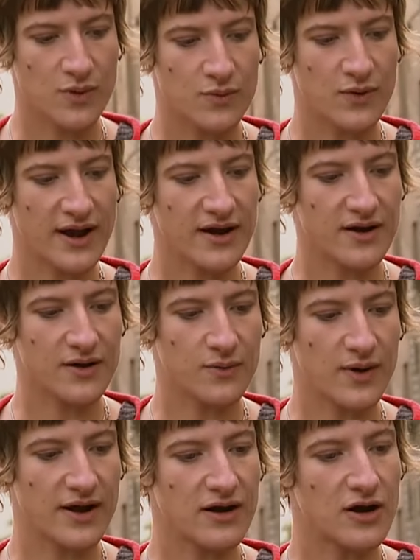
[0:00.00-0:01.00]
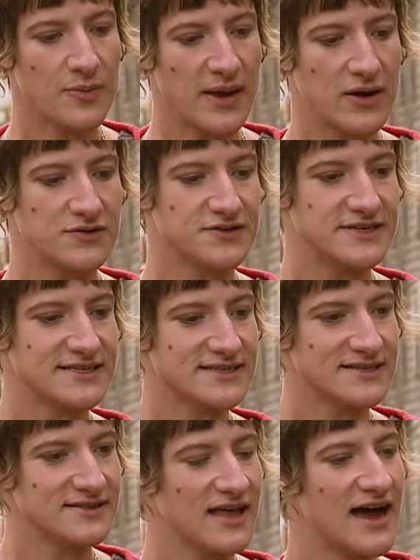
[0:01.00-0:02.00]
where our boundaries
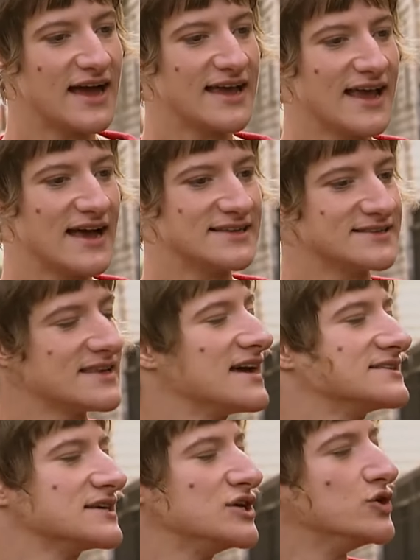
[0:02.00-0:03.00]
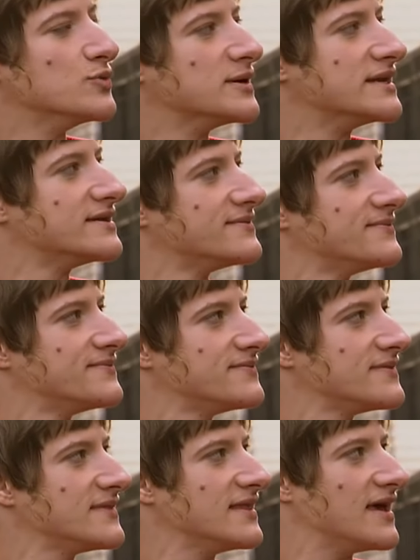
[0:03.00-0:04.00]
lie as a human
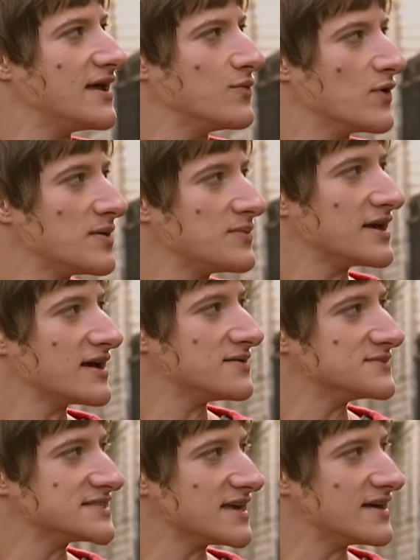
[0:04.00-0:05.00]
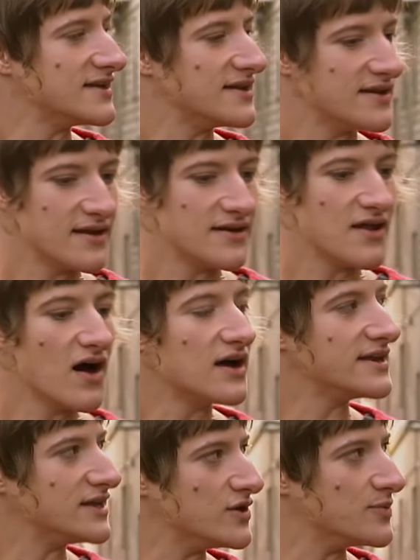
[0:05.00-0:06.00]
and what becomes
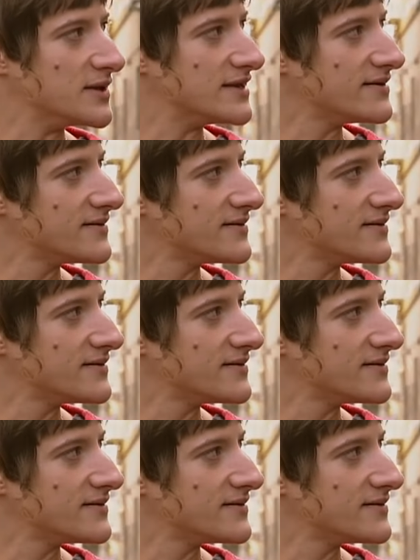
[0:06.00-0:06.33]
non-human.